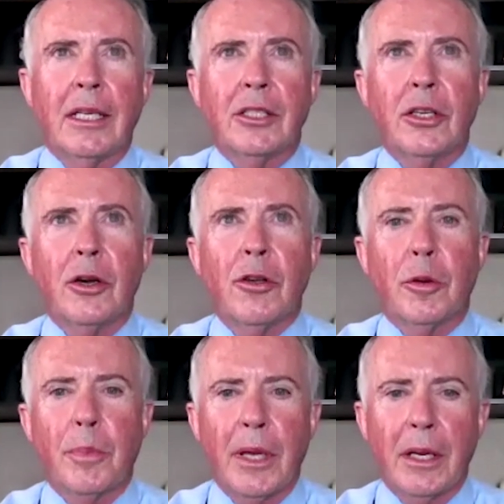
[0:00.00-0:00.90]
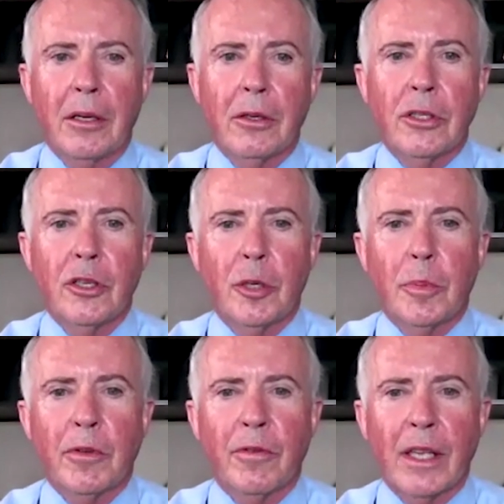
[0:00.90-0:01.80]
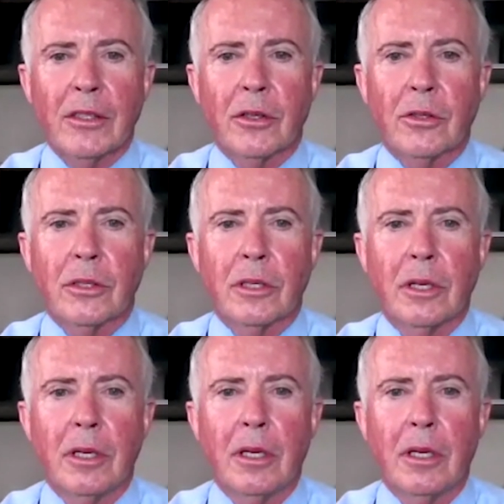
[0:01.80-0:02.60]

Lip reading: Get to know your peers and your professors.